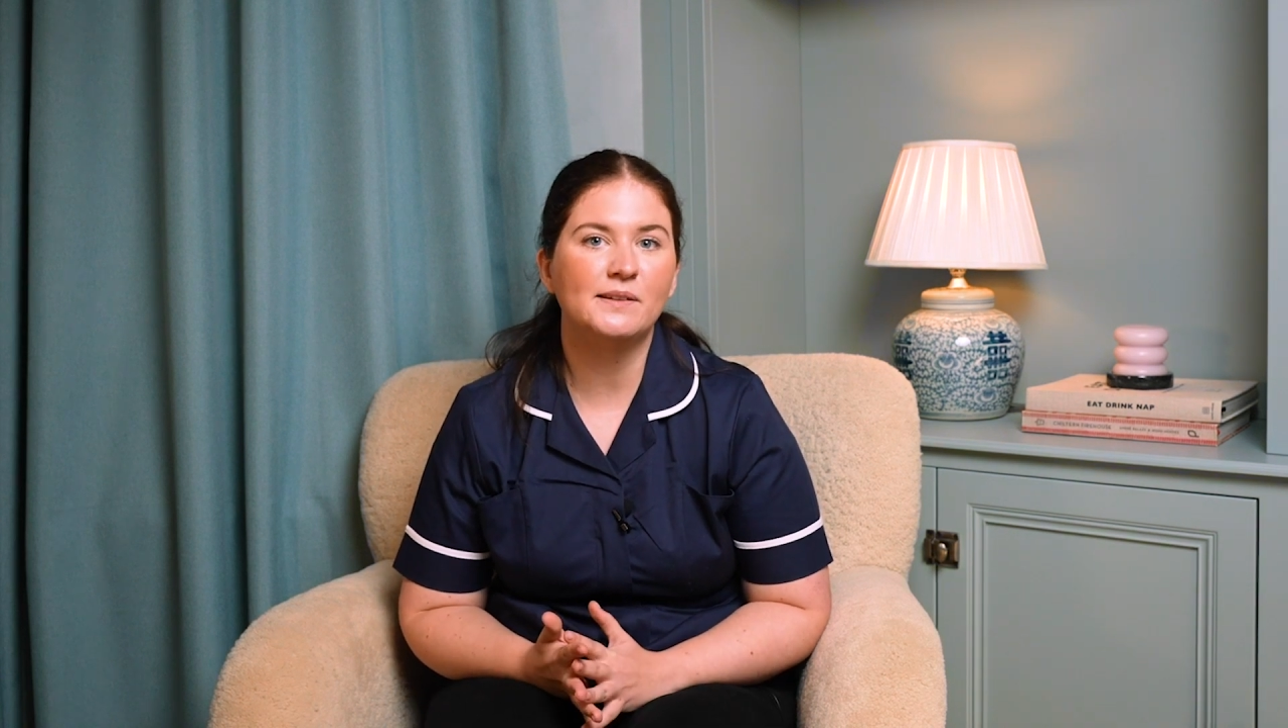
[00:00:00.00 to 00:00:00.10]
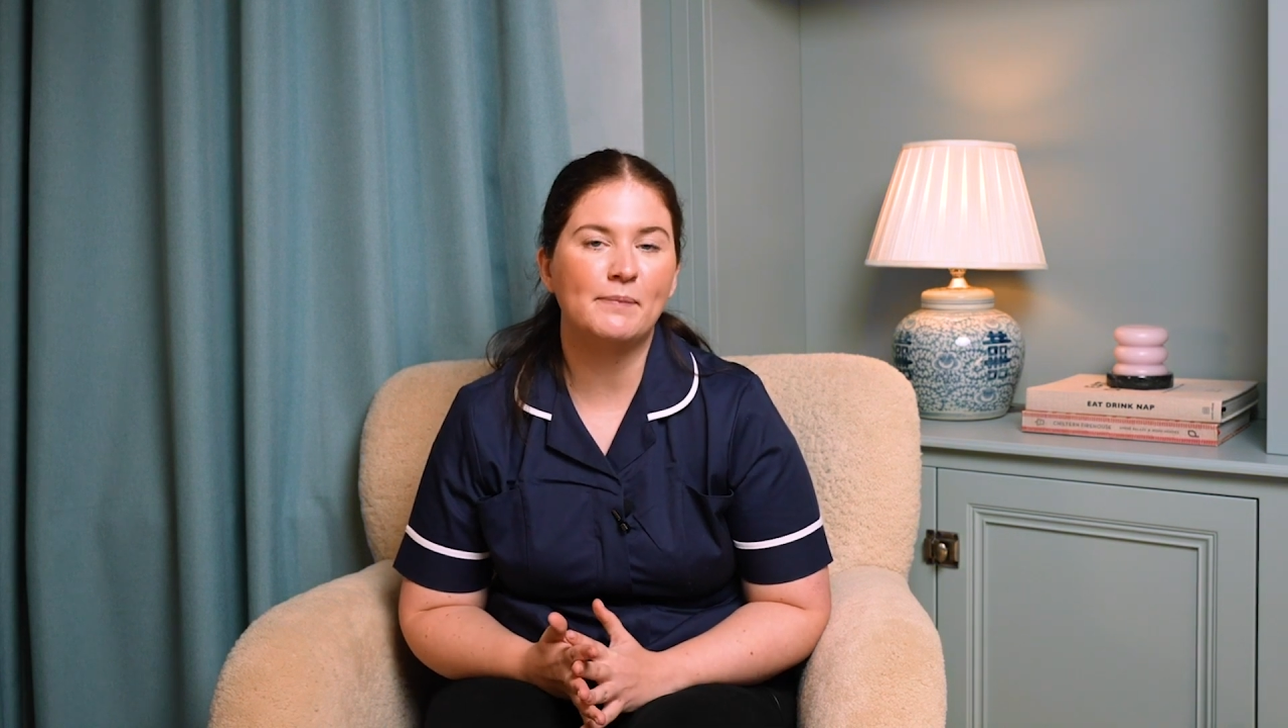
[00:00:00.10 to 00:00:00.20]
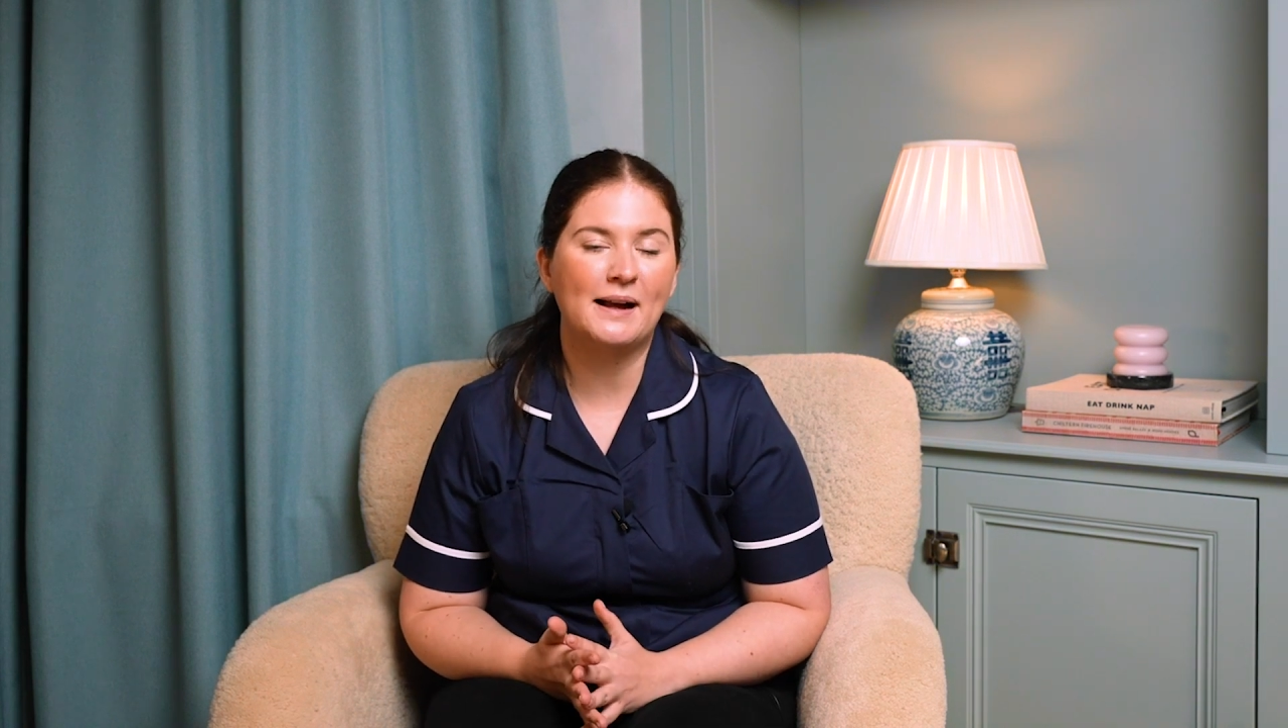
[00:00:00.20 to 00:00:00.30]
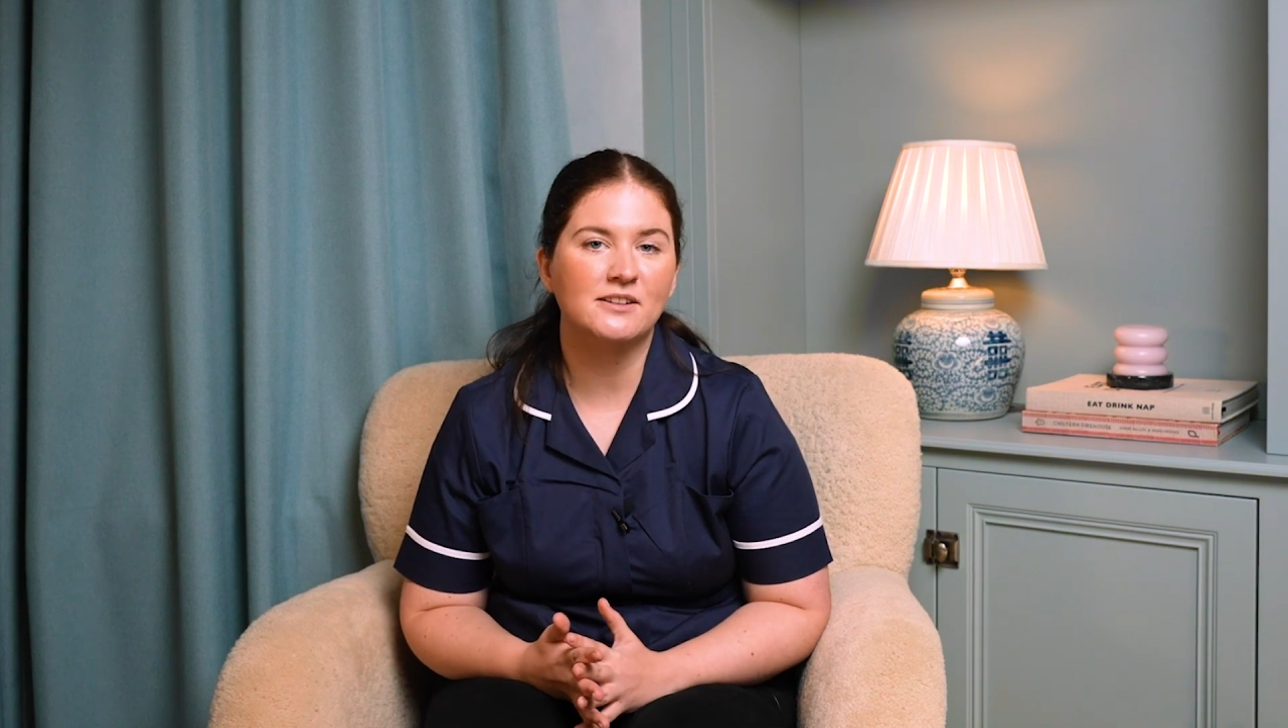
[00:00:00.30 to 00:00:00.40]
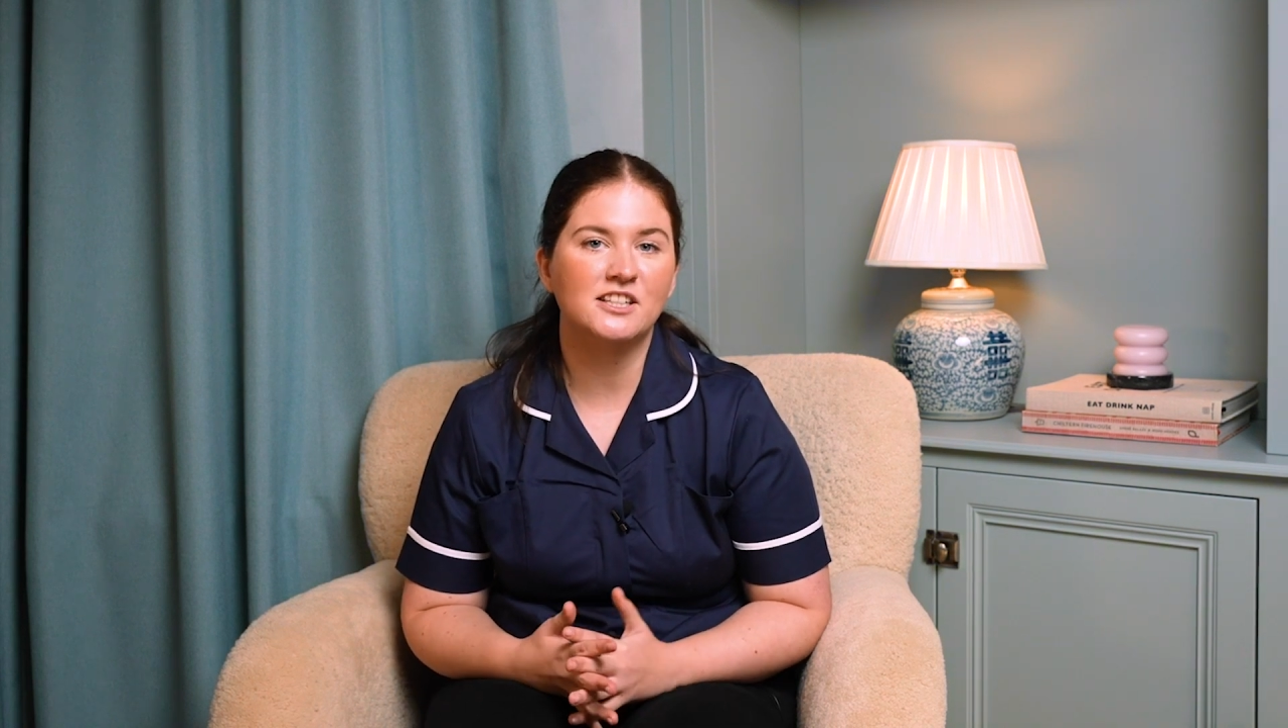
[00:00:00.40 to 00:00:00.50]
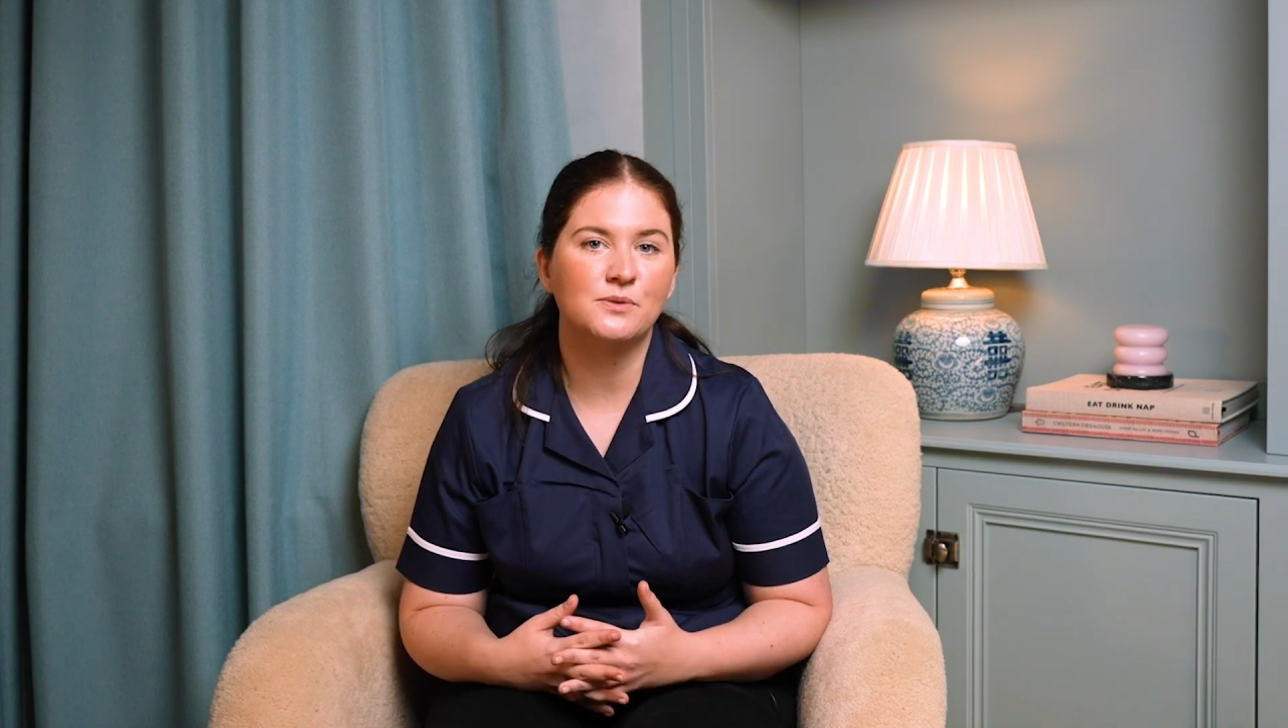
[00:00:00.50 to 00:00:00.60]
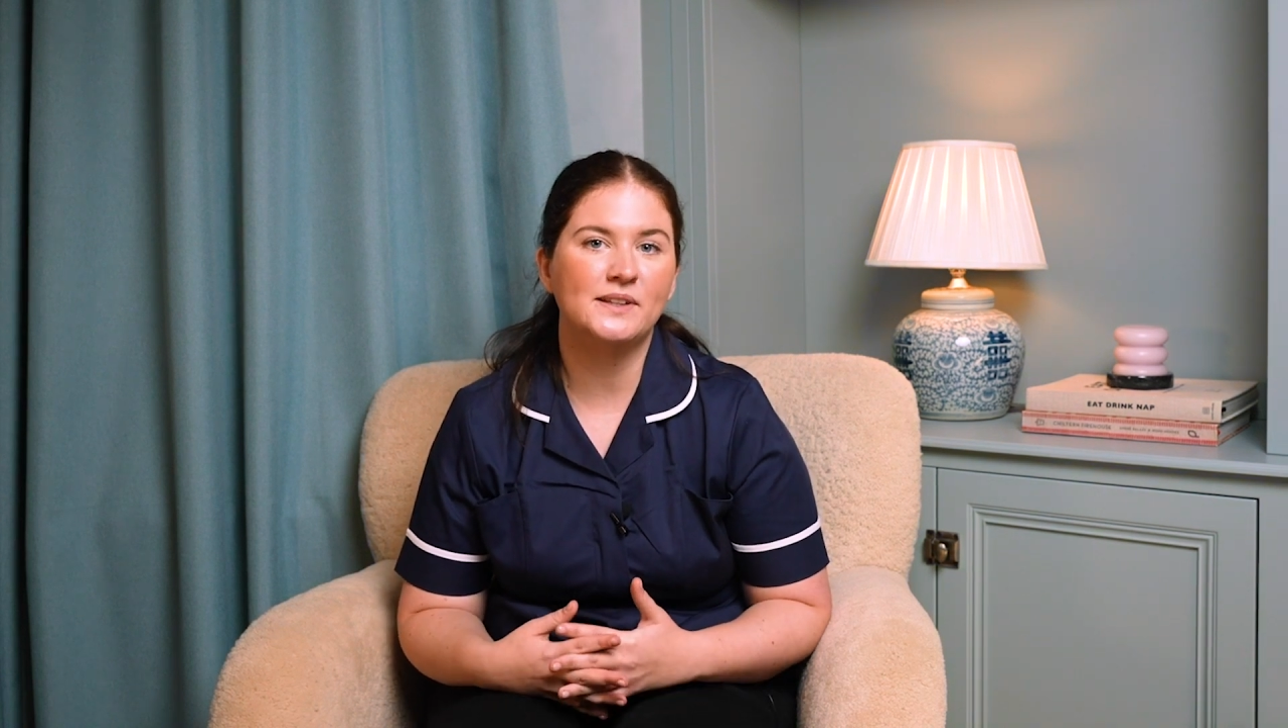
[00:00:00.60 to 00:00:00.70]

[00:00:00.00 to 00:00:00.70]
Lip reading: bound to